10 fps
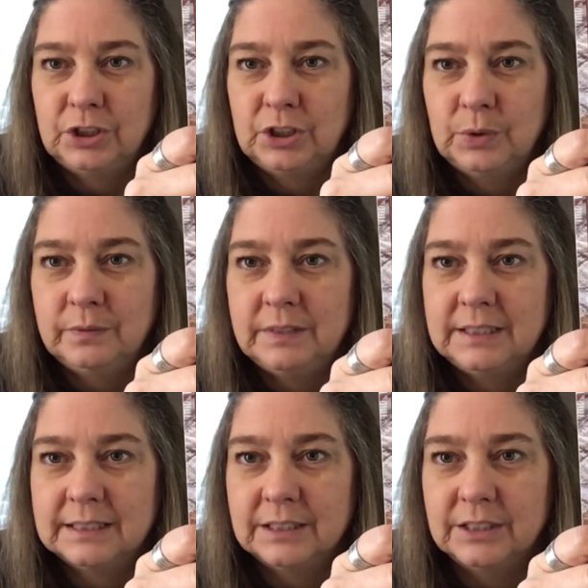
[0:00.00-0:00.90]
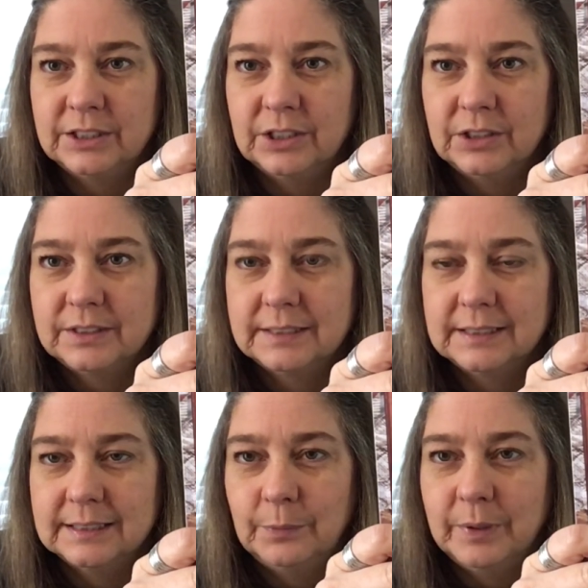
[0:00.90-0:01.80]
two of these little dogs
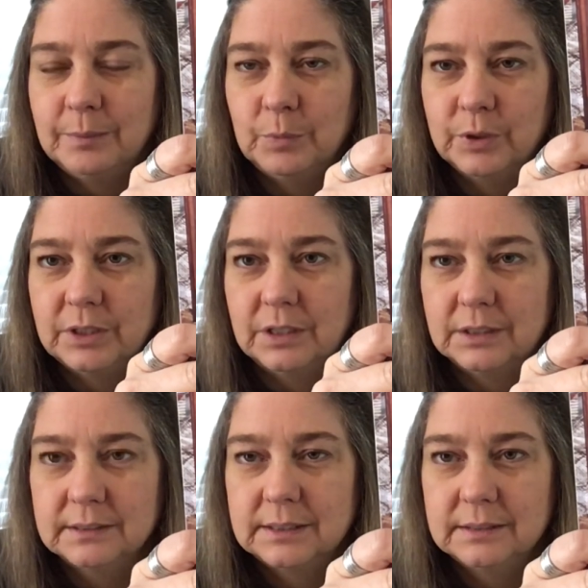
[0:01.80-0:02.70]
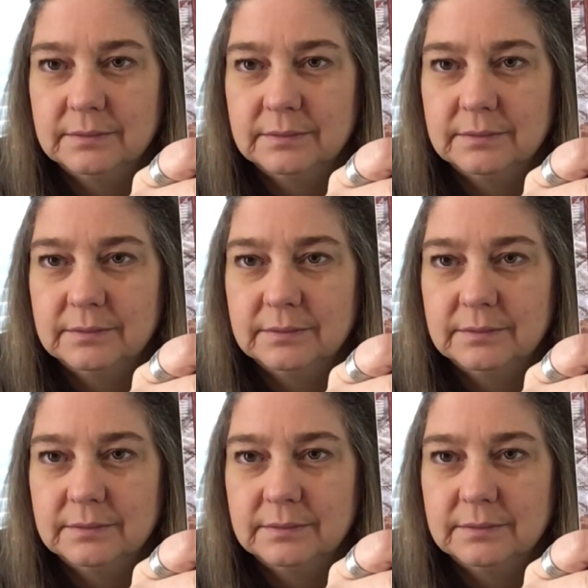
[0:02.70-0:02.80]
because I wanted more dogs